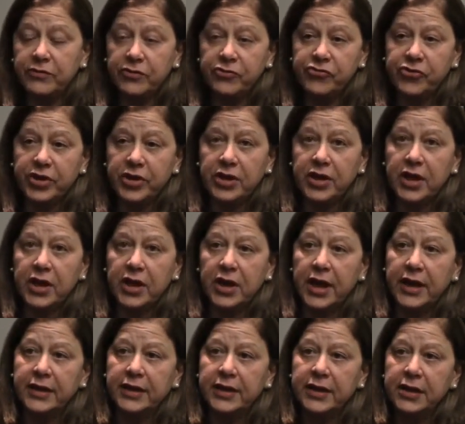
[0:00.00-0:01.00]
Virginia
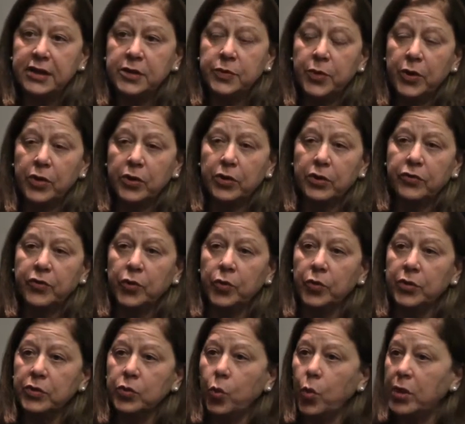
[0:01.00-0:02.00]
and Leesburg, there
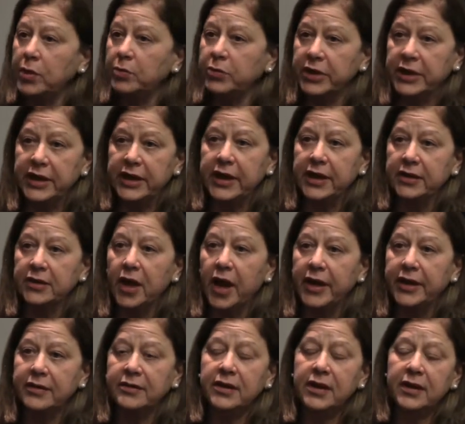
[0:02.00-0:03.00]
was one blinking
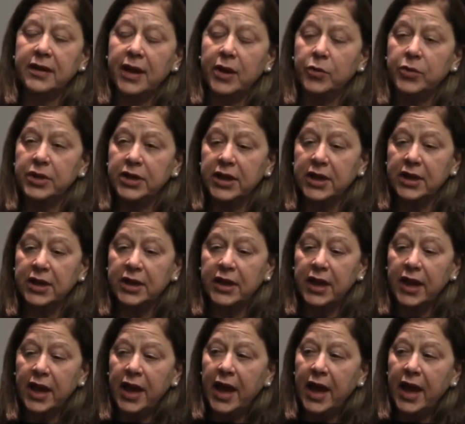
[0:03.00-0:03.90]
light, and that was it.